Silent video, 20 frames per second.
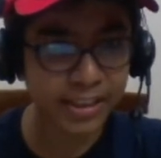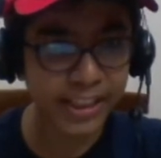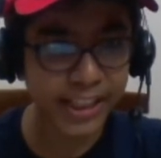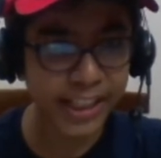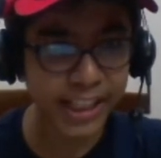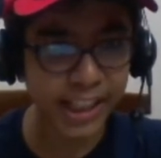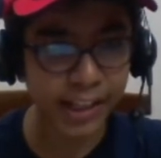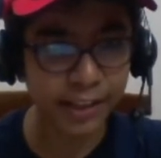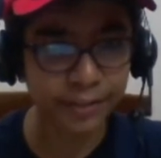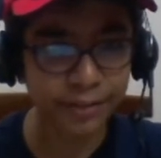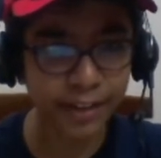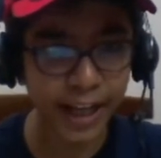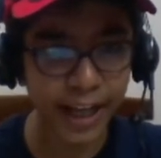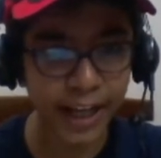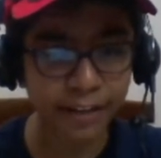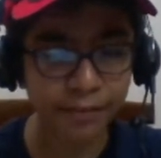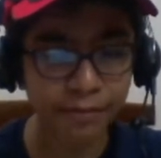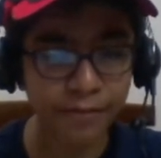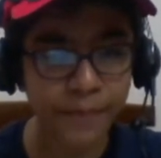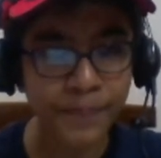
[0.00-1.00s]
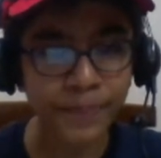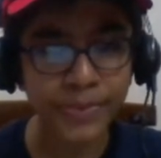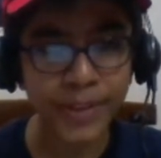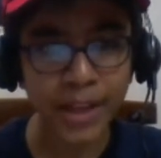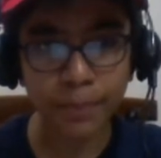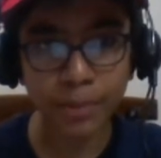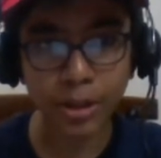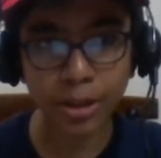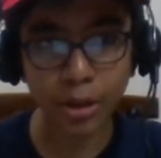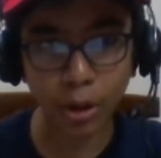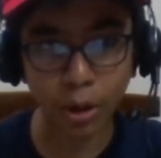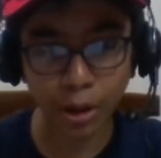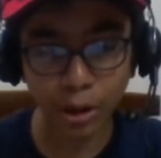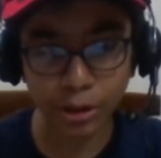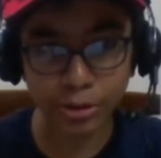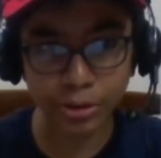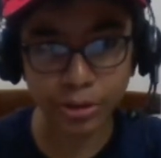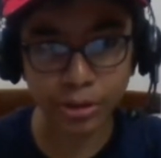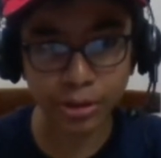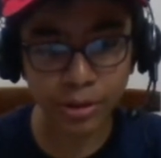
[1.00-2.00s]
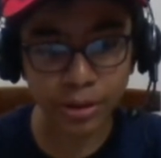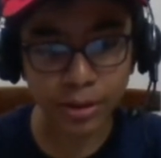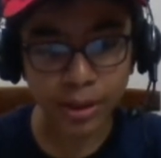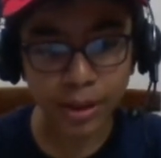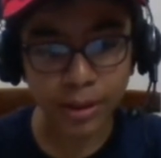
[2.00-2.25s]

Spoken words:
ed5, but also